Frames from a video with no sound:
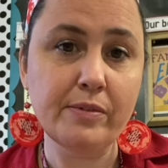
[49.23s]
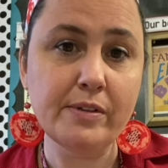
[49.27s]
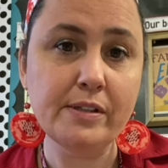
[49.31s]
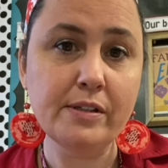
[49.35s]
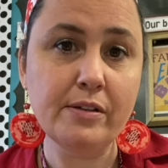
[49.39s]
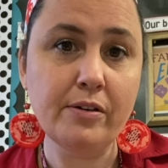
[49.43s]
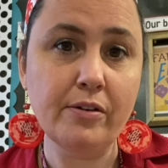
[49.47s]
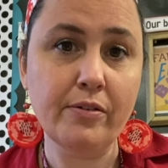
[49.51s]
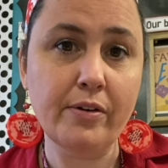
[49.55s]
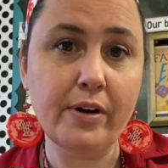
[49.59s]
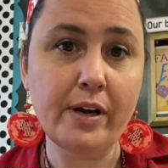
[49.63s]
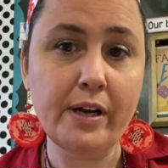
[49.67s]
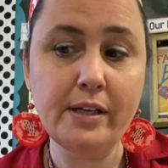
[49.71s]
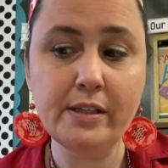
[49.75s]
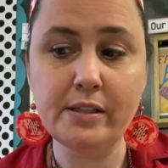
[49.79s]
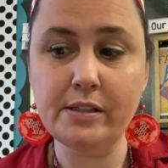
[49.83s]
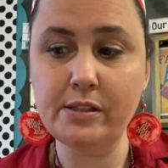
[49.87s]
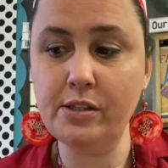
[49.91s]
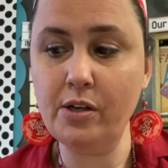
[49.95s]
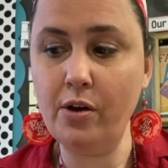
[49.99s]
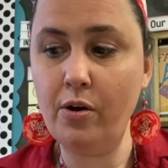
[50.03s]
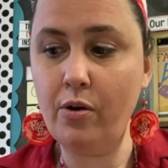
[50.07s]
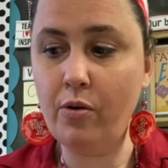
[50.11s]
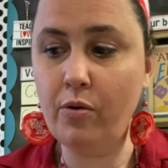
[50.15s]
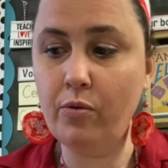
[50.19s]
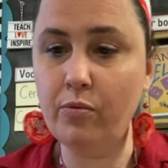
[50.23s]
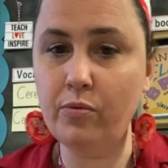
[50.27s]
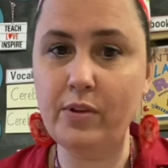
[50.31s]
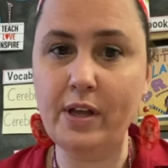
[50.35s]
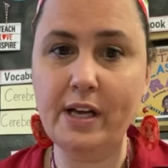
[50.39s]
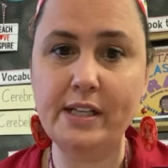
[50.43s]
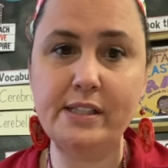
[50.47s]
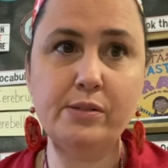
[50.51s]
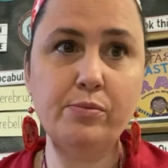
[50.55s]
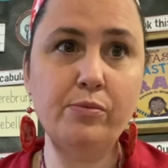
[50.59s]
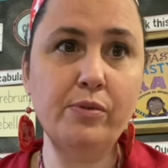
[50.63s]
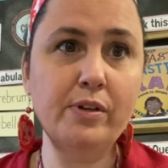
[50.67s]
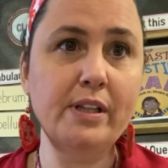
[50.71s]
All right, so that's
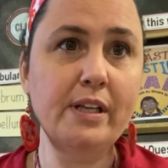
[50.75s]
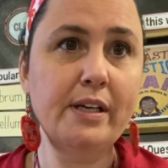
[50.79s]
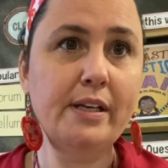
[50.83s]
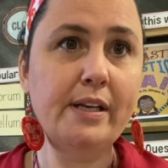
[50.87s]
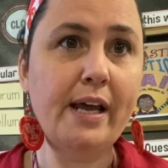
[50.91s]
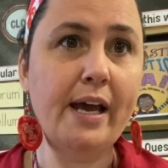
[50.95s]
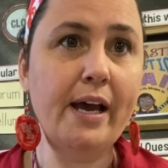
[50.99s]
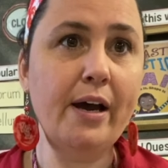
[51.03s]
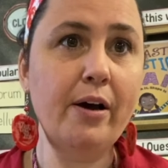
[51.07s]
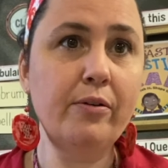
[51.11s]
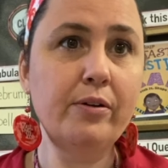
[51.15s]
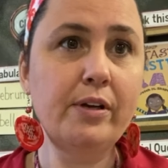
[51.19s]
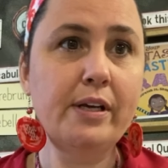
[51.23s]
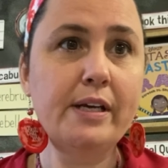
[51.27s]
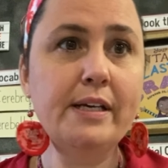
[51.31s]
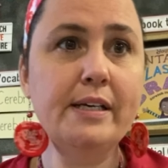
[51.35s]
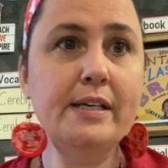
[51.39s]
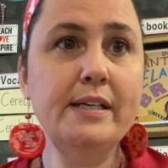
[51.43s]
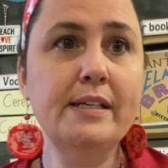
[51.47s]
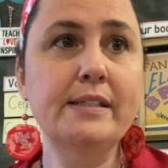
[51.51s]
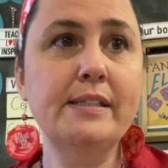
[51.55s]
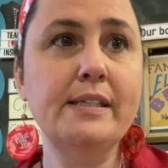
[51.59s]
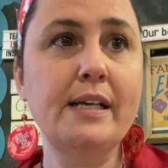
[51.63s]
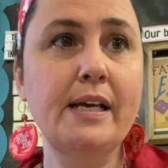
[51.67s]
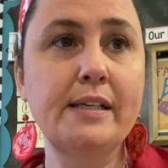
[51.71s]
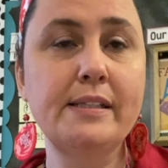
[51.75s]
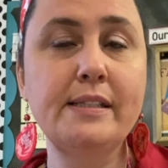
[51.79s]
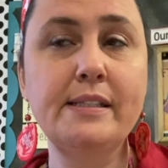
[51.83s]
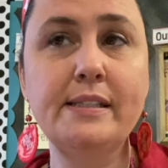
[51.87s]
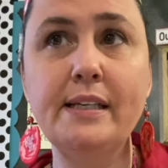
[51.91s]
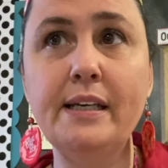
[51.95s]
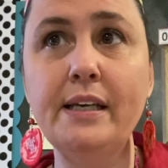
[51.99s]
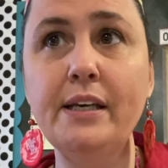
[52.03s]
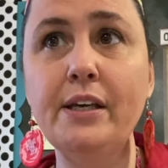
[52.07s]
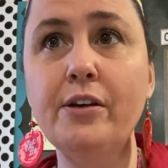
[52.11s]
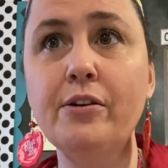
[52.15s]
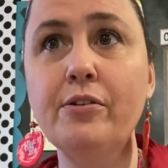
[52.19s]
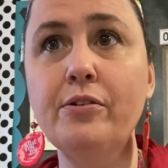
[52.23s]
when the noun is
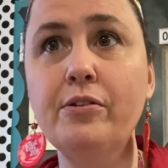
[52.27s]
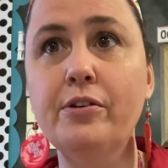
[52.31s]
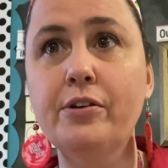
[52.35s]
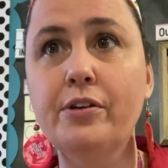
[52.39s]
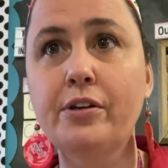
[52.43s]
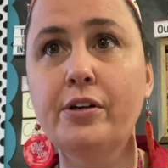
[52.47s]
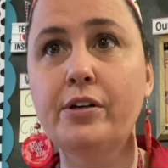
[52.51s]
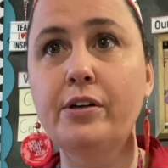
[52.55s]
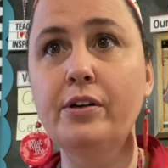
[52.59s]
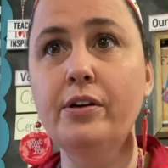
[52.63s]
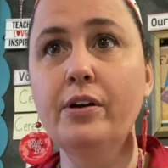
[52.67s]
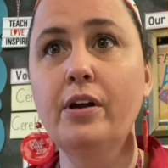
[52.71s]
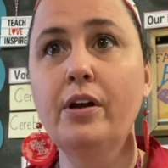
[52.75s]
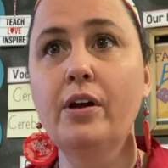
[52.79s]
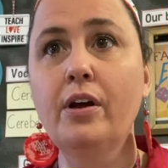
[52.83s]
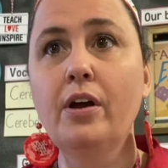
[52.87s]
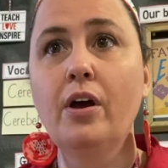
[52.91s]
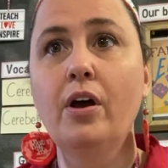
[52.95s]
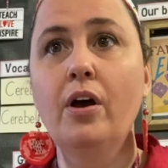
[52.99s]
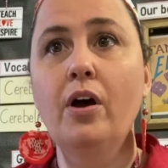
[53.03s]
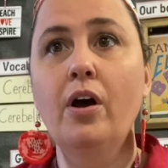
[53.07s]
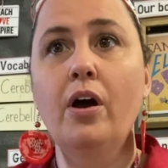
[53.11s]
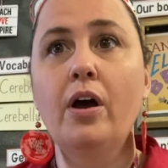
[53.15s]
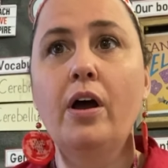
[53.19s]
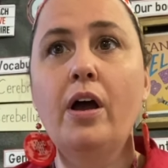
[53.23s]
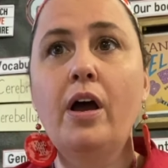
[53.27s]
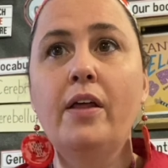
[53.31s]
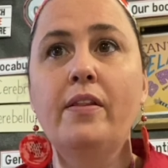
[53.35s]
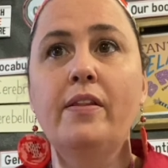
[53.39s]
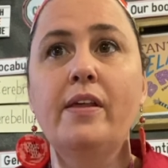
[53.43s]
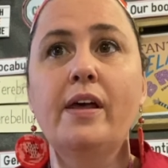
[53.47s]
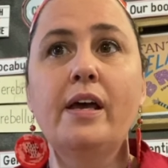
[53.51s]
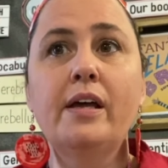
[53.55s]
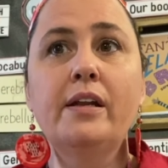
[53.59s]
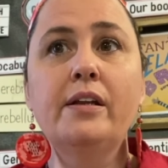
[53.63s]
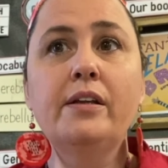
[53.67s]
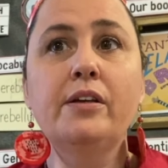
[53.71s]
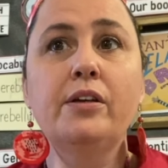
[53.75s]
singular, and
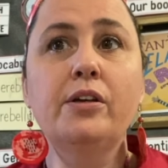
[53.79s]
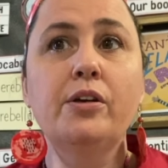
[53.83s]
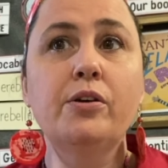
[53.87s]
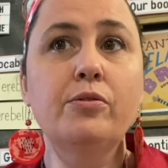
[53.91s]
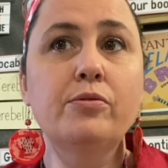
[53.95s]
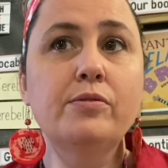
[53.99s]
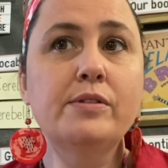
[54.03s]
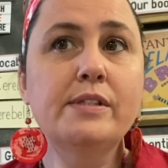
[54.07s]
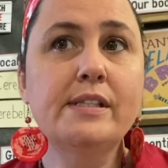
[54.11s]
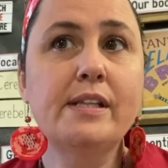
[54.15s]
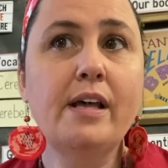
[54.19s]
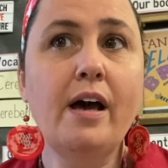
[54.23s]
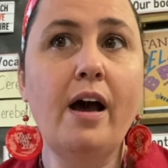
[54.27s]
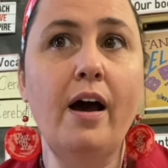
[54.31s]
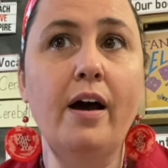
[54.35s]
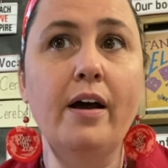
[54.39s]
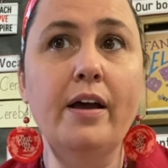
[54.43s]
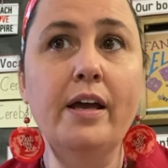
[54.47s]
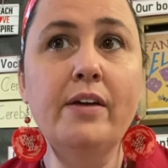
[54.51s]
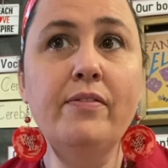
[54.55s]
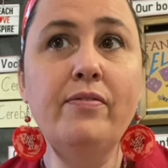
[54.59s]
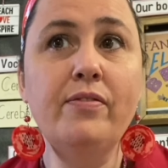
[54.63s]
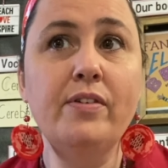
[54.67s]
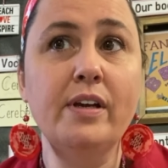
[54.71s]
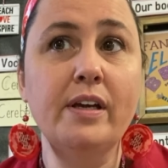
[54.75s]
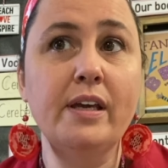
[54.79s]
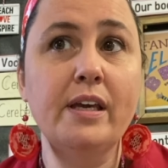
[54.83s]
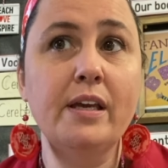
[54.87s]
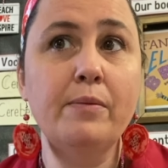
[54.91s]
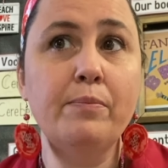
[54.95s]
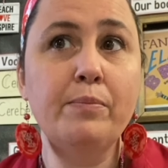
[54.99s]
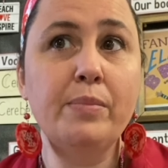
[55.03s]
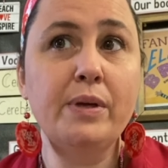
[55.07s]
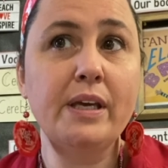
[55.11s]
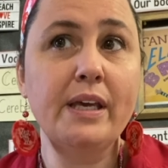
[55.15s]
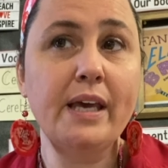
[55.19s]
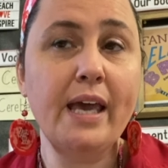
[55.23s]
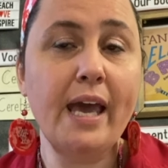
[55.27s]
then use the. If it can be
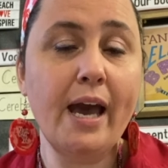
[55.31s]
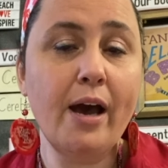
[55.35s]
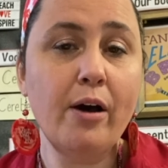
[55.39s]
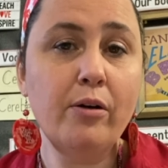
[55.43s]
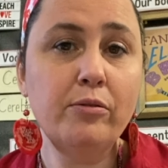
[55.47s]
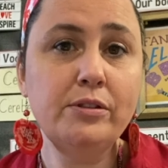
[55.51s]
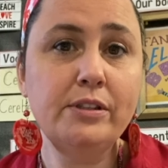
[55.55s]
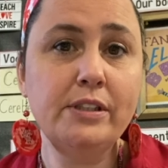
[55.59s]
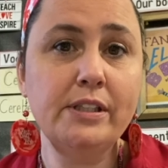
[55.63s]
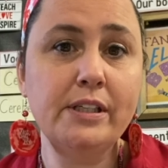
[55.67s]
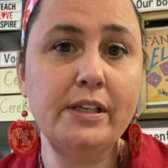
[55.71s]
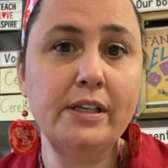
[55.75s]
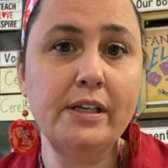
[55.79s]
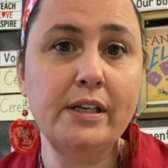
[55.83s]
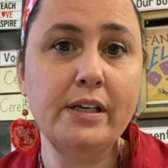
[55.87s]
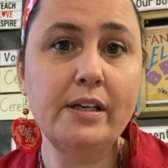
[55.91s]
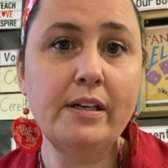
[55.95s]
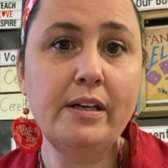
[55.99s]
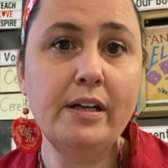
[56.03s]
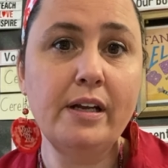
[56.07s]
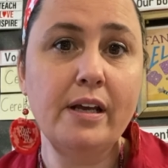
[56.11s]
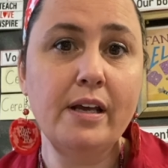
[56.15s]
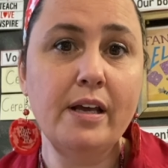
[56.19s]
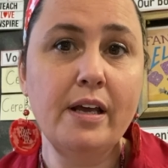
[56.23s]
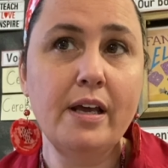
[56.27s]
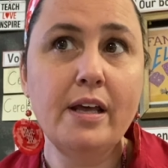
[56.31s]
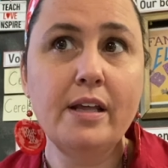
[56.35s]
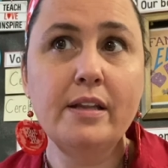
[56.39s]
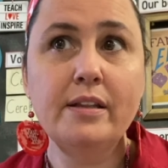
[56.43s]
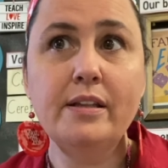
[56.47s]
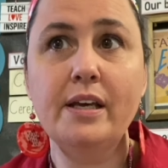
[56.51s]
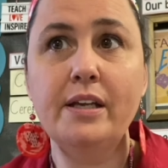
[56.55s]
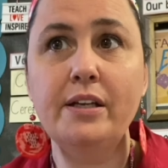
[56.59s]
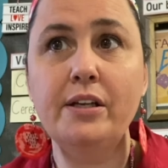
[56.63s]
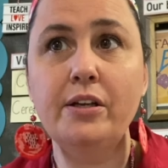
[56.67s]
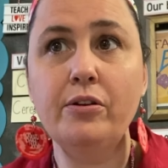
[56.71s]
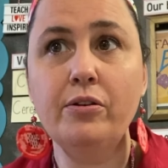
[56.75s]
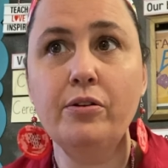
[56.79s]
counted, then
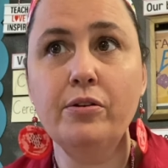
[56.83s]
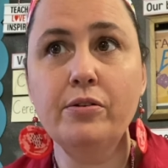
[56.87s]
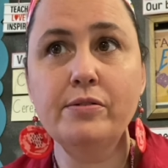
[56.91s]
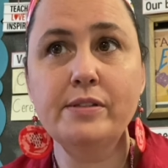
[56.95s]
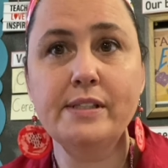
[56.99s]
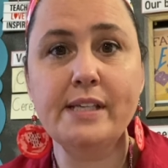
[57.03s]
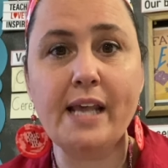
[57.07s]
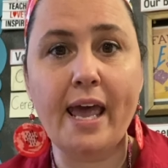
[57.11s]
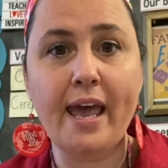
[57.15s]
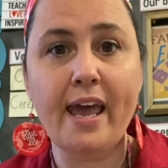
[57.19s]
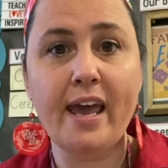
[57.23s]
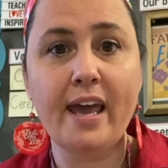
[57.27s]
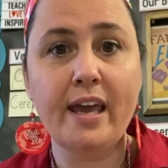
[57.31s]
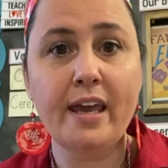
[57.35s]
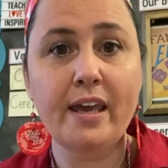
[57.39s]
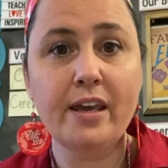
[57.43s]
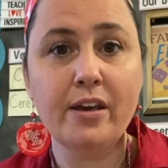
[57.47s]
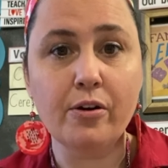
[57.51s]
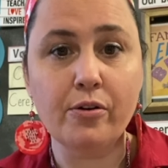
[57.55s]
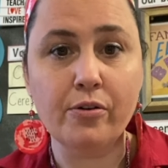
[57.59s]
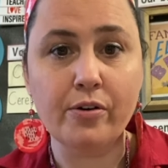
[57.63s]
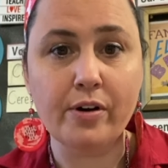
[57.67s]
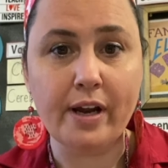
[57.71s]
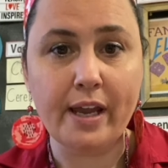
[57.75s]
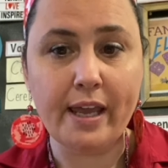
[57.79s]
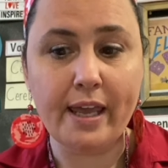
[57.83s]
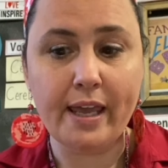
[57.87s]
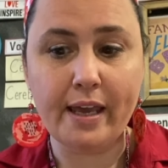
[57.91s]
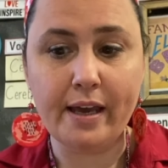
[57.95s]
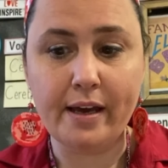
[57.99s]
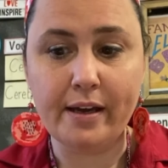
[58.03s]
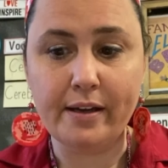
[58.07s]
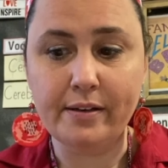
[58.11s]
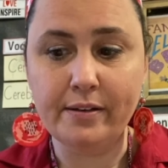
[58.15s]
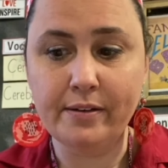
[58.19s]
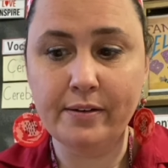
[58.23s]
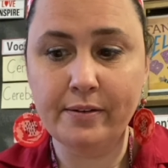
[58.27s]
you use a or an.